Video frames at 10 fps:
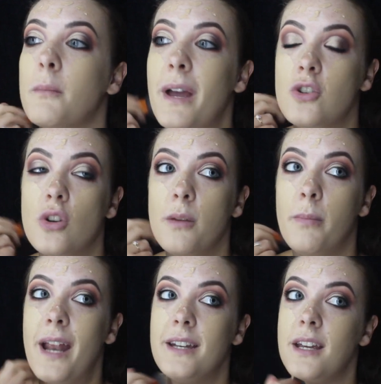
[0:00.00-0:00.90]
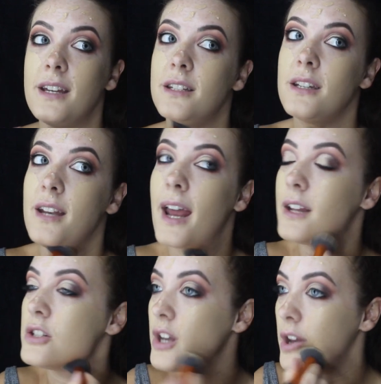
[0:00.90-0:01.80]
Make sure you blend it into your
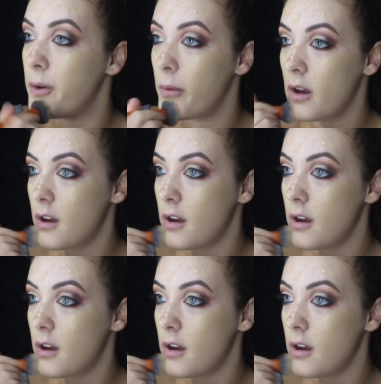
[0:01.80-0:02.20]
neck too.